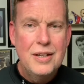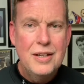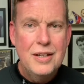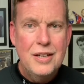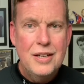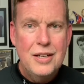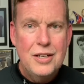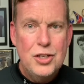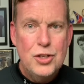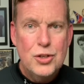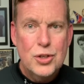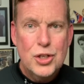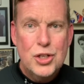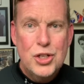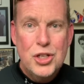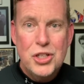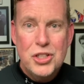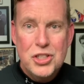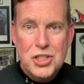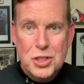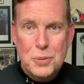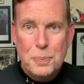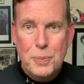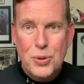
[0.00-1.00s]
Uh, you're a
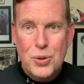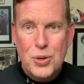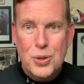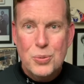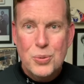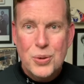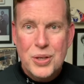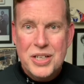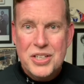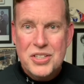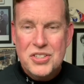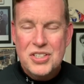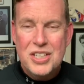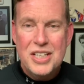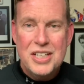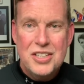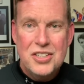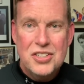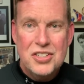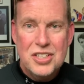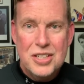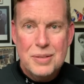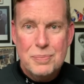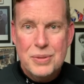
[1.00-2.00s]
good sport. We're going to send you
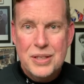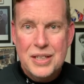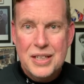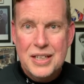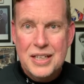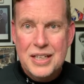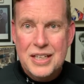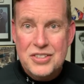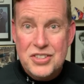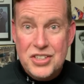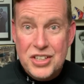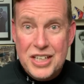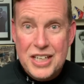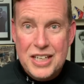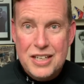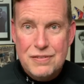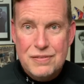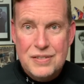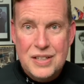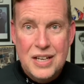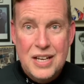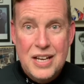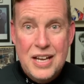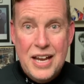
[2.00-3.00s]
something as a gift.